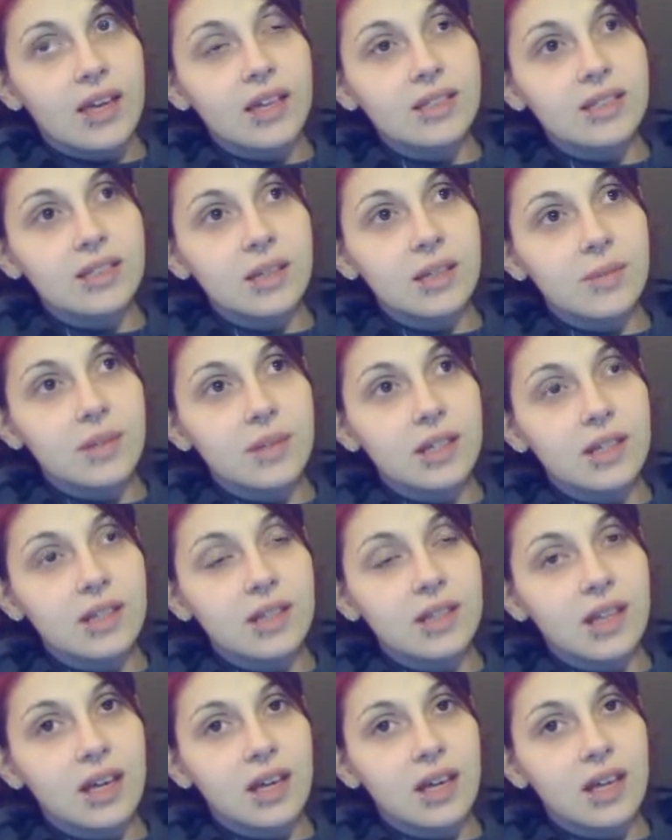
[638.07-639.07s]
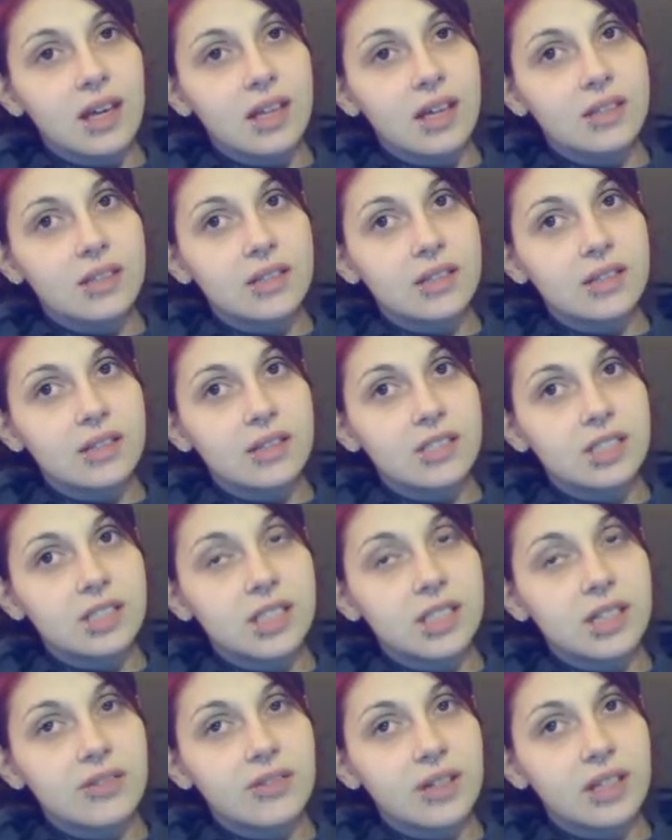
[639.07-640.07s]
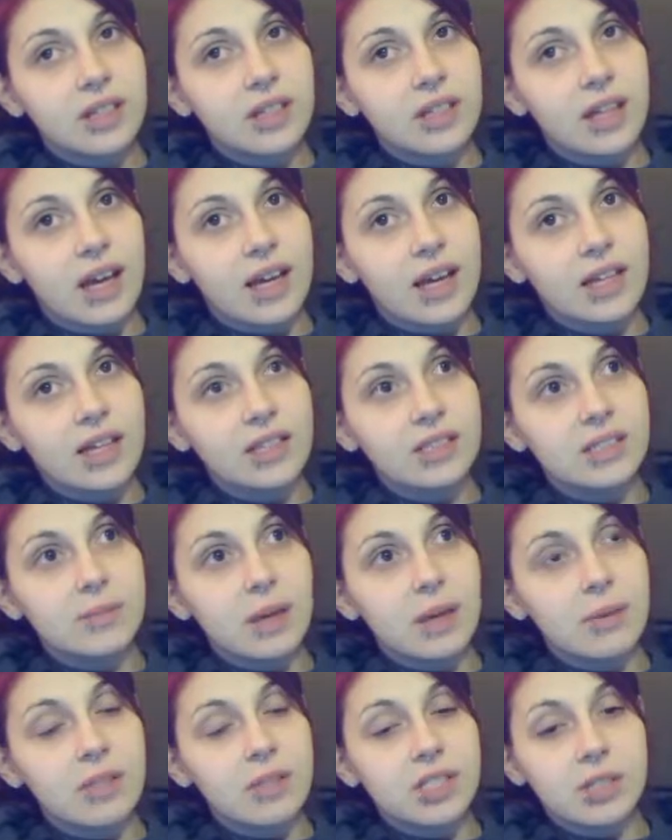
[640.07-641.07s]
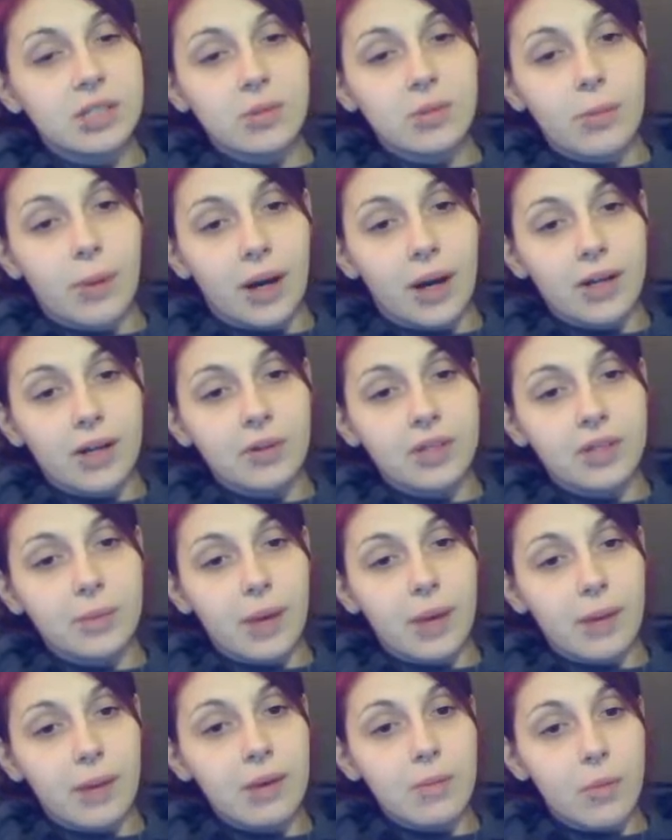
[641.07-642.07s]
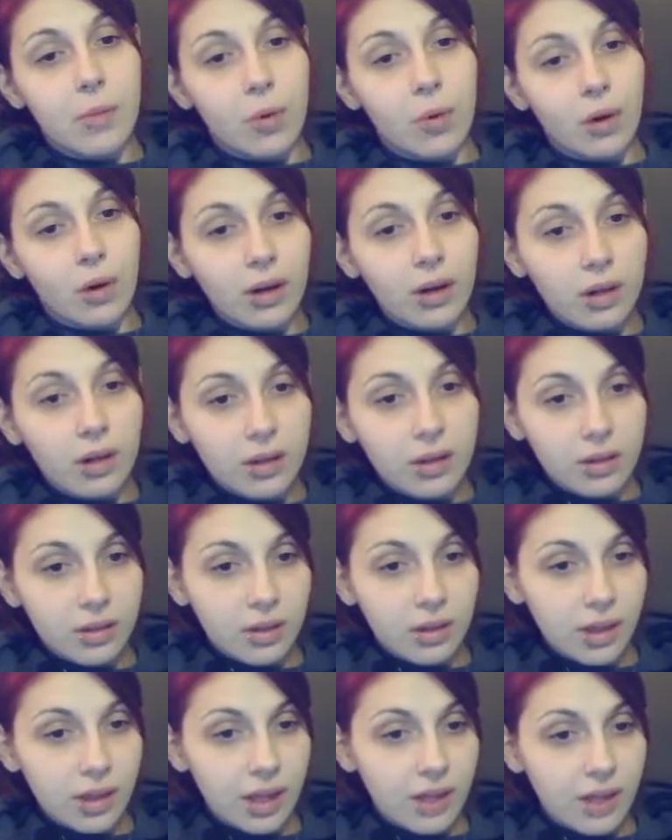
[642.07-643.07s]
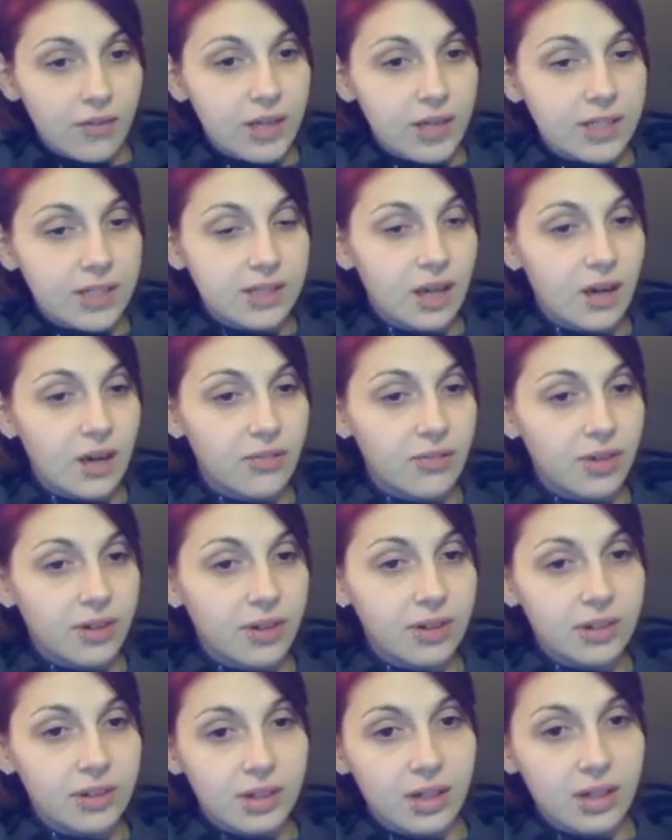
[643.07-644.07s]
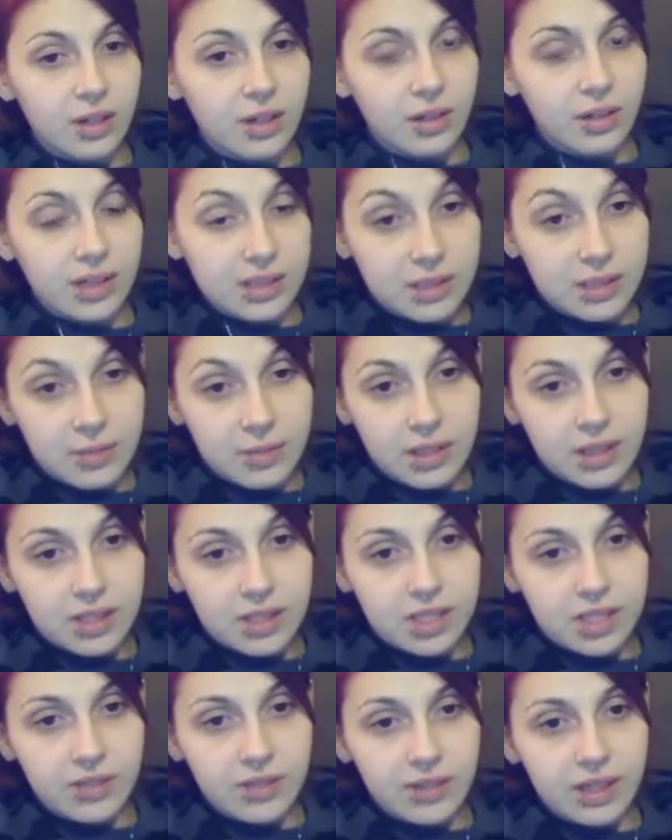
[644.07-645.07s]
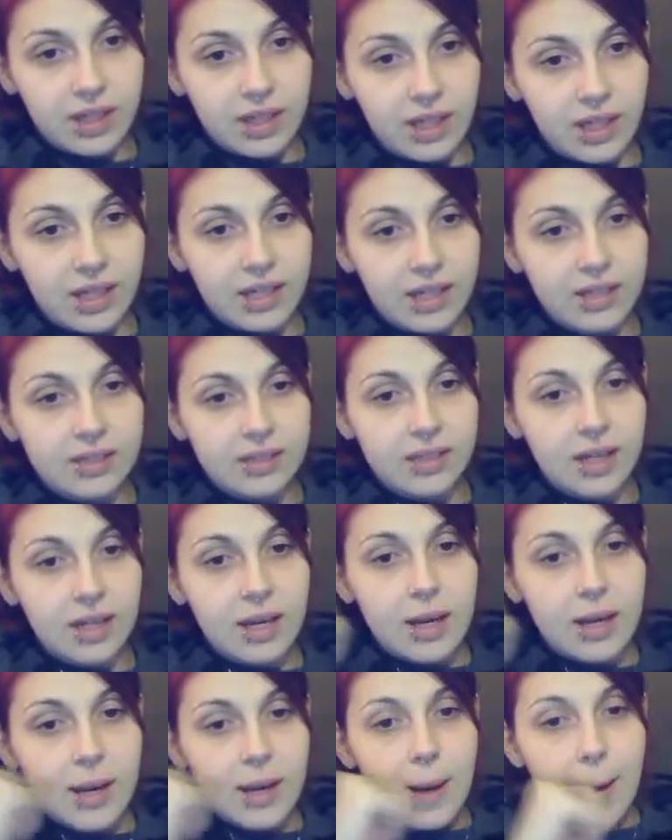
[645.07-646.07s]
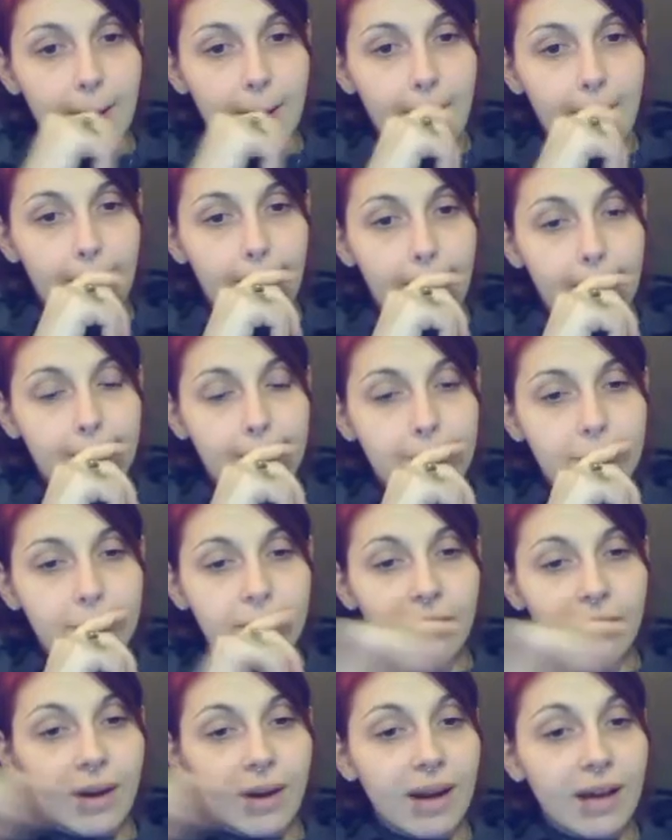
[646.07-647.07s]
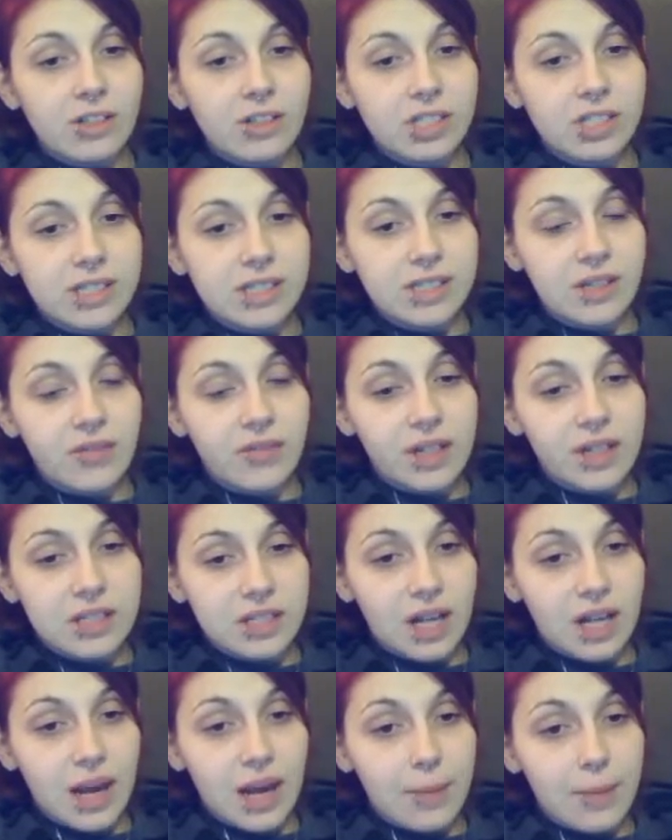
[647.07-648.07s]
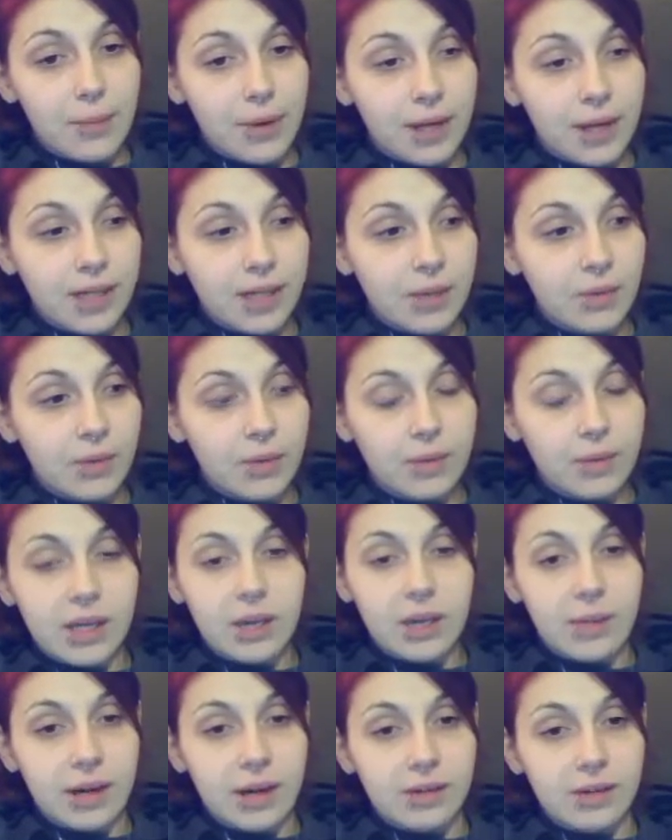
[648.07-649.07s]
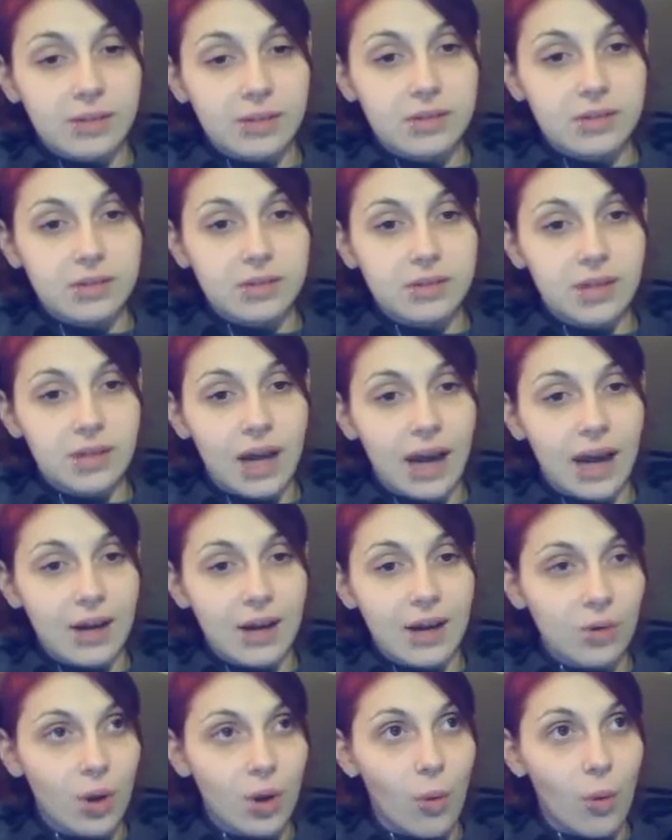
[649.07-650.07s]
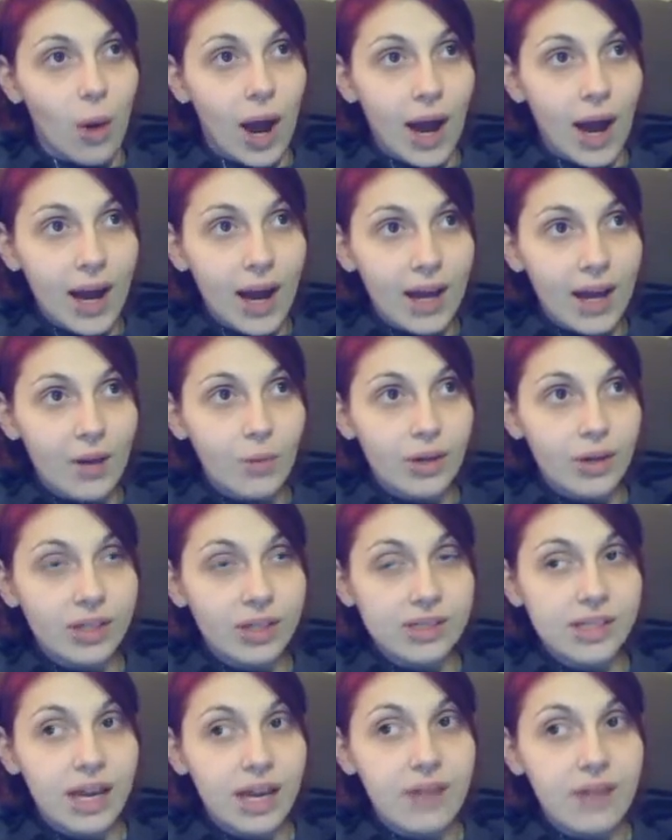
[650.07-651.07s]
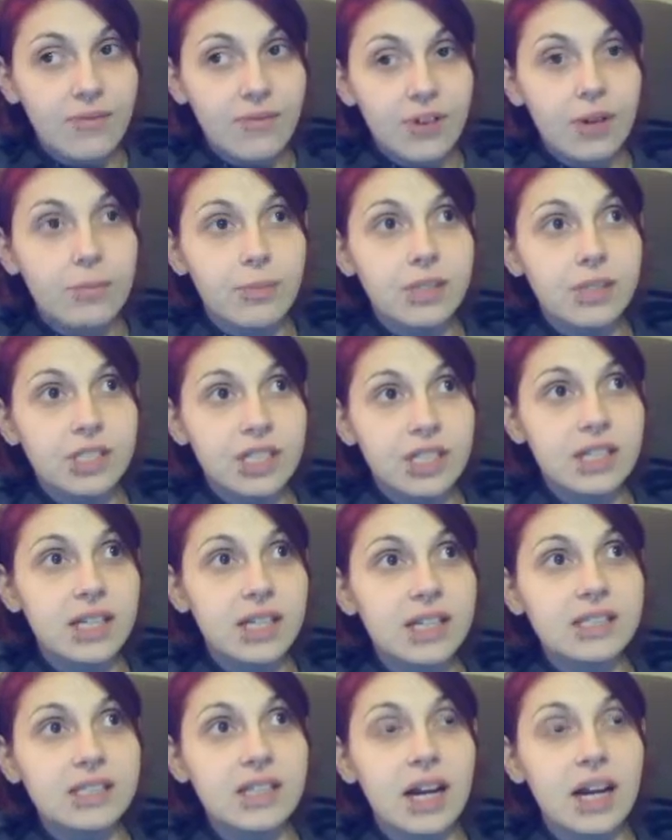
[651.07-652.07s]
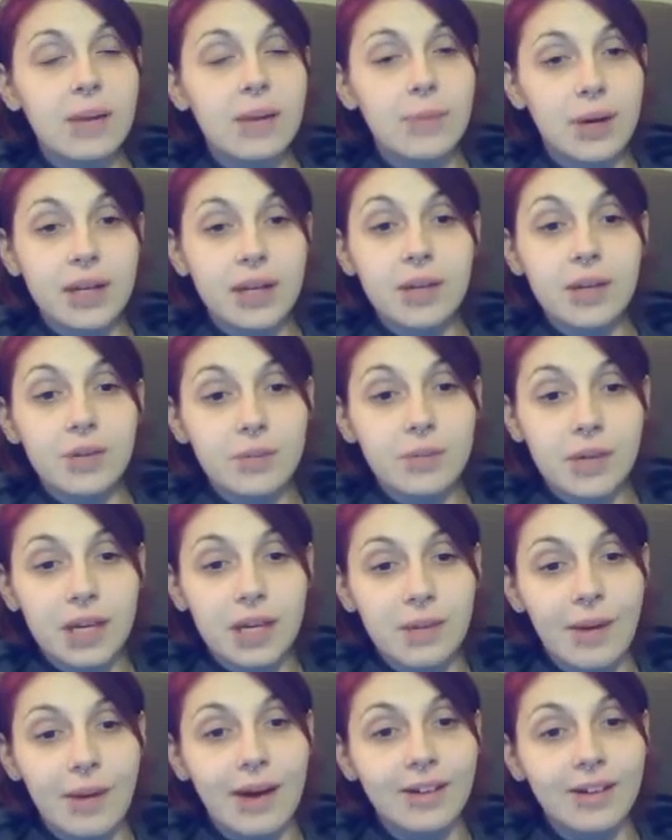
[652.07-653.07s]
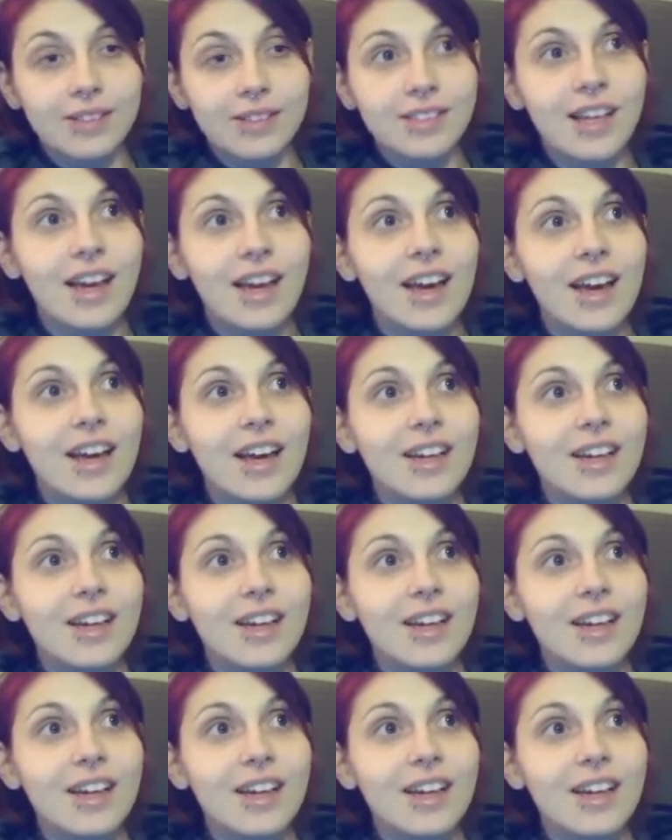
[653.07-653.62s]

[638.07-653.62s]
get something that she really likes, maybe she will bond with the baby more if he's covered, in something that she really likes. Right now she's convinced that I'm pregnant with Mickey Mouse. I don't know why, where this came from, but she thinks that I'm pregnant with Mickey Mouse.